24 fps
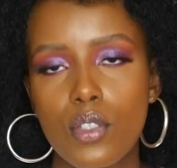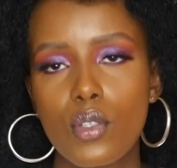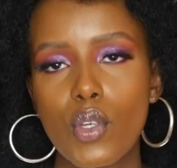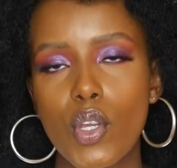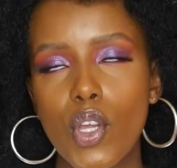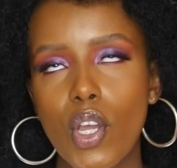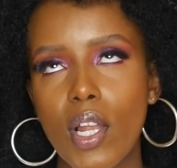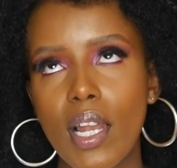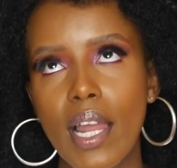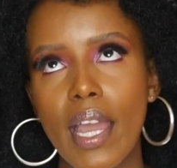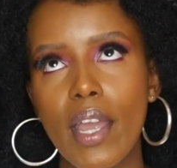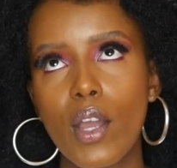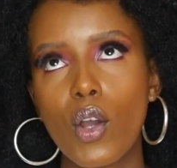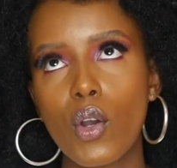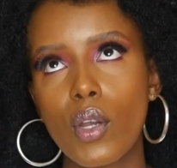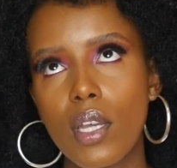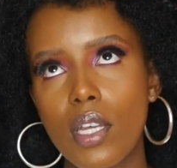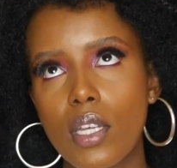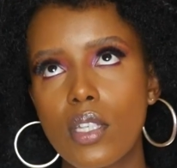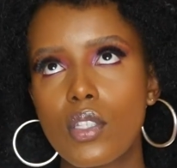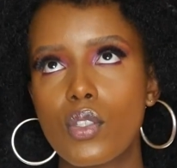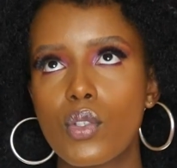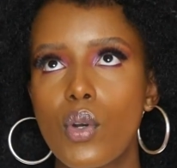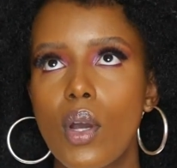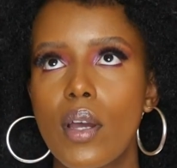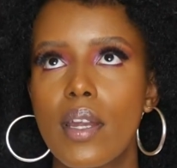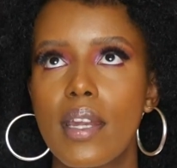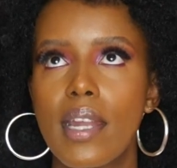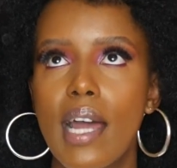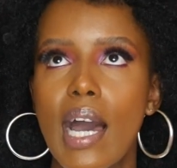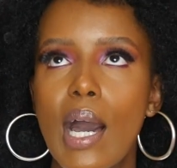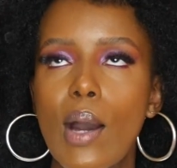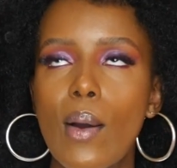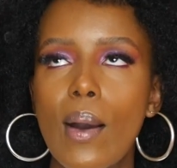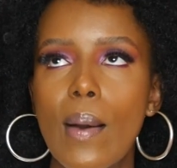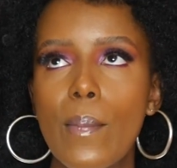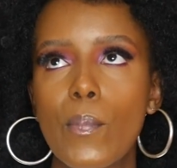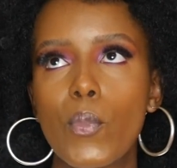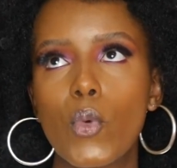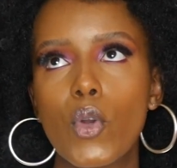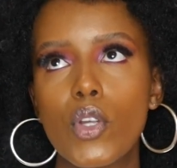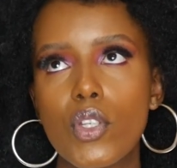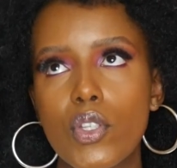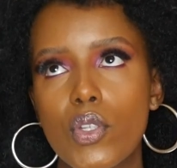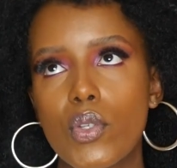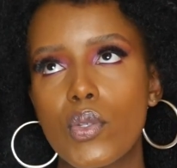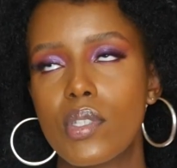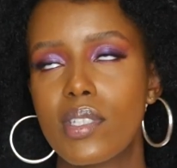So you're like, okay, so now I'm
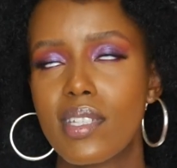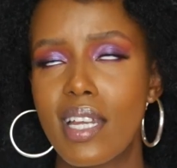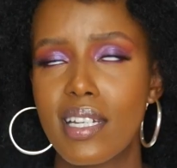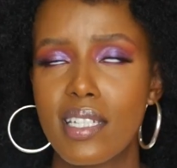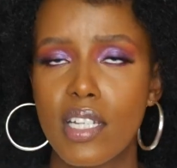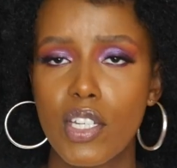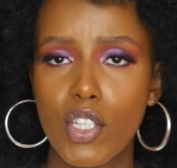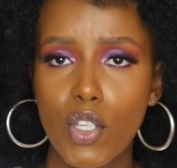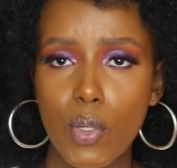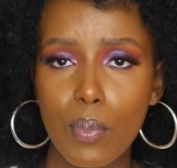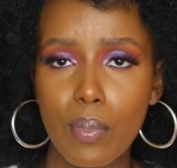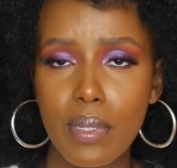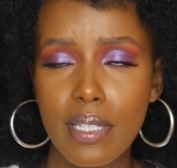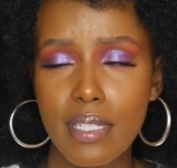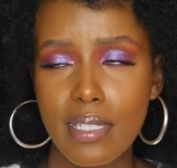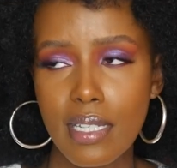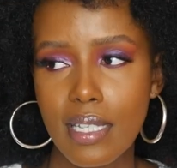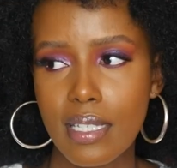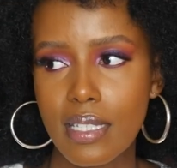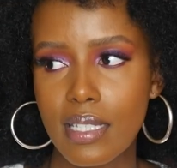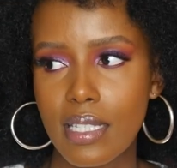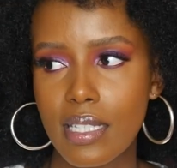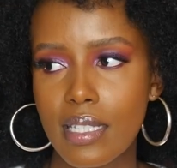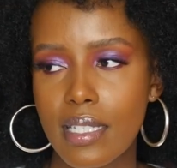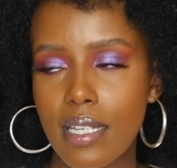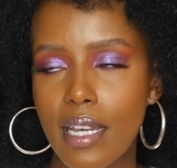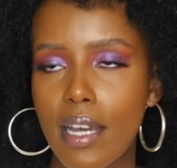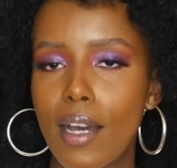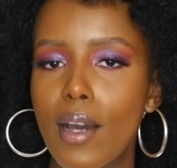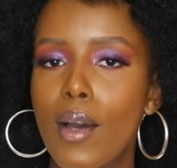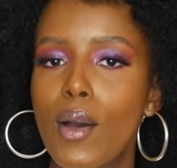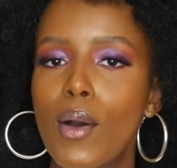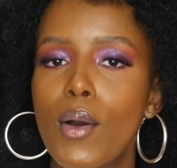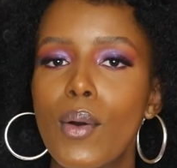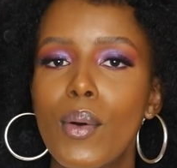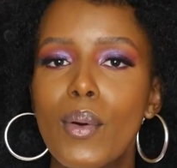going to start a new business this year.